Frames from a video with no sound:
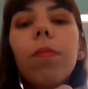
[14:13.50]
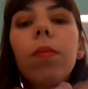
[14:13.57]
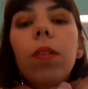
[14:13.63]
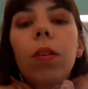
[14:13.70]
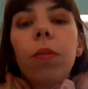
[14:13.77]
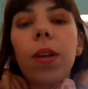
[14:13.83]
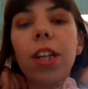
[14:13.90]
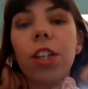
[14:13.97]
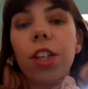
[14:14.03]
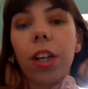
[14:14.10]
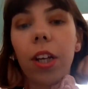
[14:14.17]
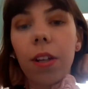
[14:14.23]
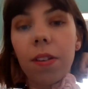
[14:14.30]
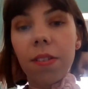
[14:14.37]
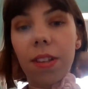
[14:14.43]
which
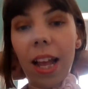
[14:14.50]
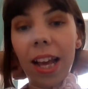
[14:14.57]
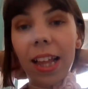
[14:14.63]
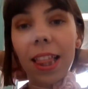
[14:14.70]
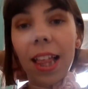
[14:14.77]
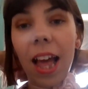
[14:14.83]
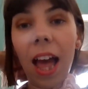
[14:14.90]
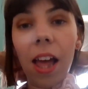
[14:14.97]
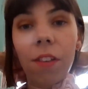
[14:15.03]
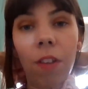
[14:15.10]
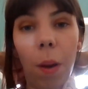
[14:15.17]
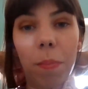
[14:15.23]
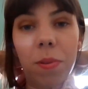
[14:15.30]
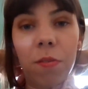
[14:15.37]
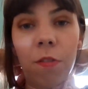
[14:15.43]
goes like that and
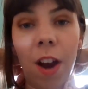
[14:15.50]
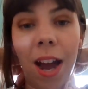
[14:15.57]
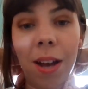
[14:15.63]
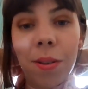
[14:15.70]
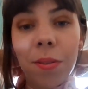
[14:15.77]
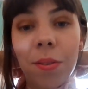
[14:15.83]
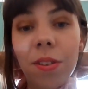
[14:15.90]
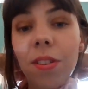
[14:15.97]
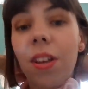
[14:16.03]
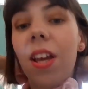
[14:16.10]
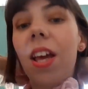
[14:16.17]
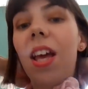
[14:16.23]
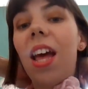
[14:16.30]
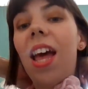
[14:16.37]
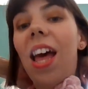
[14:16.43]
wraps it around.
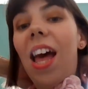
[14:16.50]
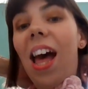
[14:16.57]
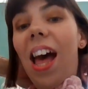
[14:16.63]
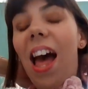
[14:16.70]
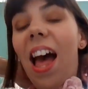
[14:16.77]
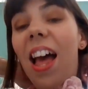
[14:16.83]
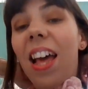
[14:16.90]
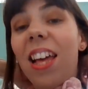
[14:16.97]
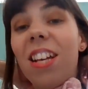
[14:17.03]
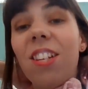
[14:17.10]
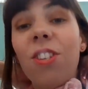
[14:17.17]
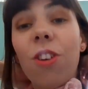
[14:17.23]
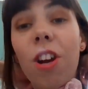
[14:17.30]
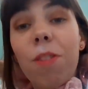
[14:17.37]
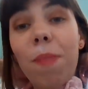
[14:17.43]
I
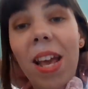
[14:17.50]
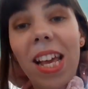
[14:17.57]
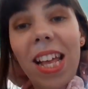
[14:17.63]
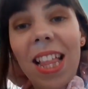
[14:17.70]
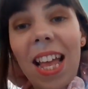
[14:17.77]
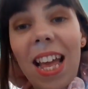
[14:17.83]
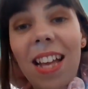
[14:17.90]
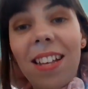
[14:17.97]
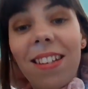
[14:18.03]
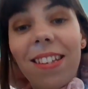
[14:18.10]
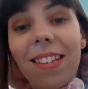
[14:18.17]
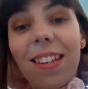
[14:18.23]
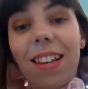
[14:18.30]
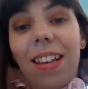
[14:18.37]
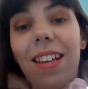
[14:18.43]
enjoyed making
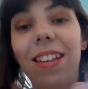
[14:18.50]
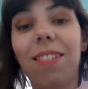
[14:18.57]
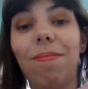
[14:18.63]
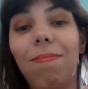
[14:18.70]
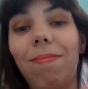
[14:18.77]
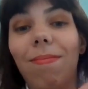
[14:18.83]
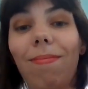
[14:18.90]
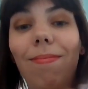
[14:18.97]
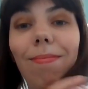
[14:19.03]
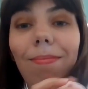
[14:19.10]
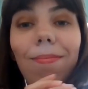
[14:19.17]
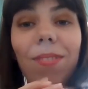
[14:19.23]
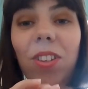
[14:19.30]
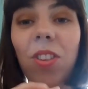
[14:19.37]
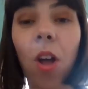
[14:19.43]
this.
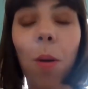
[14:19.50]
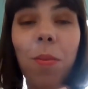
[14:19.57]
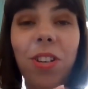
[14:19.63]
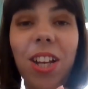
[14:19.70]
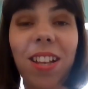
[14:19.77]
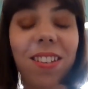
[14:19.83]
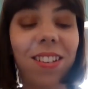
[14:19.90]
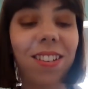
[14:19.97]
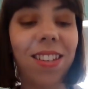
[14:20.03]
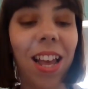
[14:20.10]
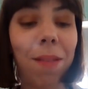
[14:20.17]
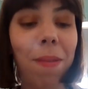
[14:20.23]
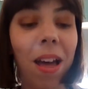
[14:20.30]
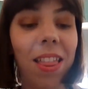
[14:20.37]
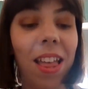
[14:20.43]
Not much else to say
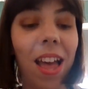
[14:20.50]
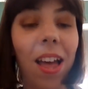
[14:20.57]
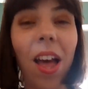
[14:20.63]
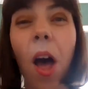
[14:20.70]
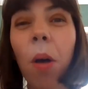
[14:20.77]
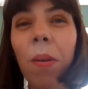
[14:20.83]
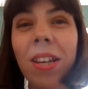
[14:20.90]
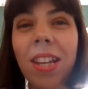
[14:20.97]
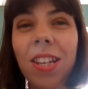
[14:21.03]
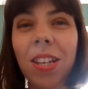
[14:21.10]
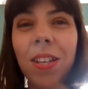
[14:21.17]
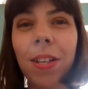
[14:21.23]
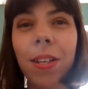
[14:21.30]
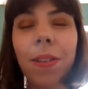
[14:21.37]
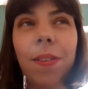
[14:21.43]
about that. Oh, I did
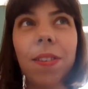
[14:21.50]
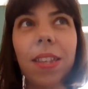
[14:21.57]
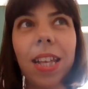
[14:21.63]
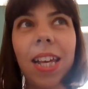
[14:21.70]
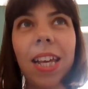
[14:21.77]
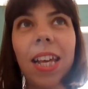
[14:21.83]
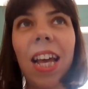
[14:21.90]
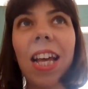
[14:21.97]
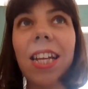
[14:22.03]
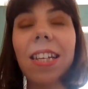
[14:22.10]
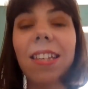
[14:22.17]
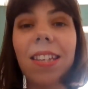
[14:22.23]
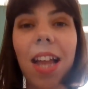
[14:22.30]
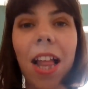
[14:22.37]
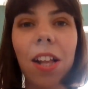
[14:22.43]
use the
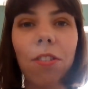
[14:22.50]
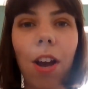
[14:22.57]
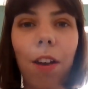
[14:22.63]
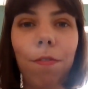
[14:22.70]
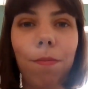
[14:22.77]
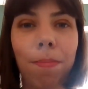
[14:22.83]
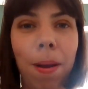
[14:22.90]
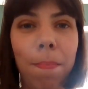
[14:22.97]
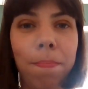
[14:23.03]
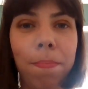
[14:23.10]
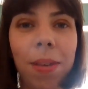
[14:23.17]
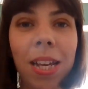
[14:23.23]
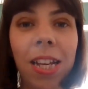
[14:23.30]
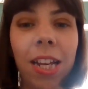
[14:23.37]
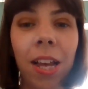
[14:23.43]
Stylecraft
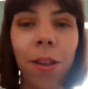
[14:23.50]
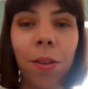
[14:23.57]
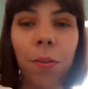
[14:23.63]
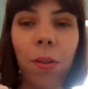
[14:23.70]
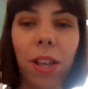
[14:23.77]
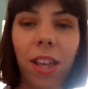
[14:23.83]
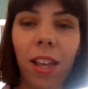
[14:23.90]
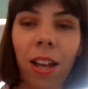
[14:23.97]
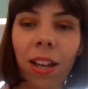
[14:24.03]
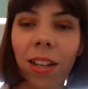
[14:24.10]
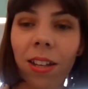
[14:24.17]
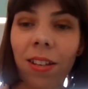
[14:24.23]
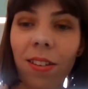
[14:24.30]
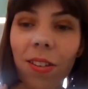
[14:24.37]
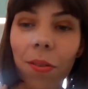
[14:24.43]
Bambino
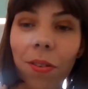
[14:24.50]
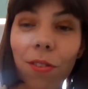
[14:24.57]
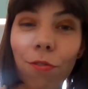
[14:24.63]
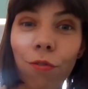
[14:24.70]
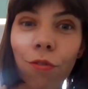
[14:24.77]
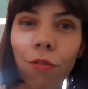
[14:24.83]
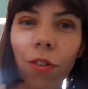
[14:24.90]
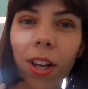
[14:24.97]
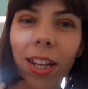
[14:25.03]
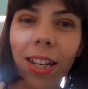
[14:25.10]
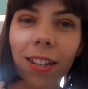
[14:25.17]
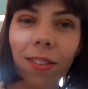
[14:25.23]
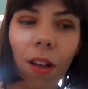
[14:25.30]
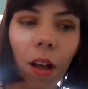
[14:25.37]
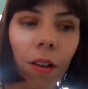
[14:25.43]
yarn, so it's really
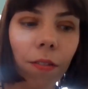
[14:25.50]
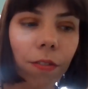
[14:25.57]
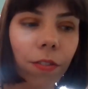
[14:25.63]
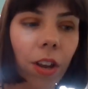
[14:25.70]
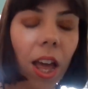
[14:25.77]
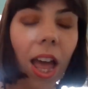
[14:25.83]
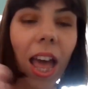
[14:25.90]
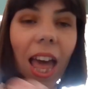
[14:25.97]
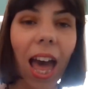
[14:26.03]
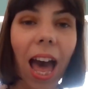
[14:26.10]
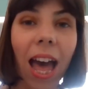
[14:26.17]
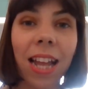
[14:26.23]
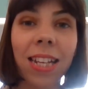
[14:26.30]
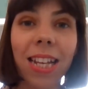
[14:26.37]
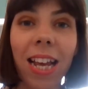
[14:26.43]
soft.
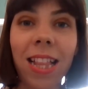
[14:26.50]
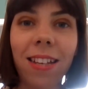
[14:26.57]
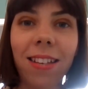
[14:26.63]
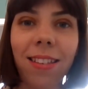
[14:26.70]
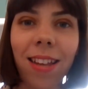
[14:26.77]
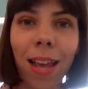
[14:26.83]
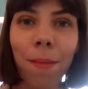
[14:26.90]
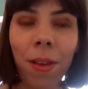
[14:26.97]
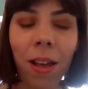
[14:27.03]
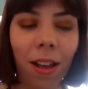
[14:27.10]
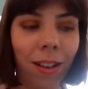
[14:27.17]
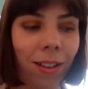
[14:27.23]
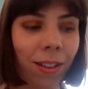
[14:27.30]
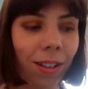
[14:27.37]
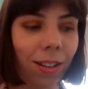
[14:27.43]
And in the same yarn,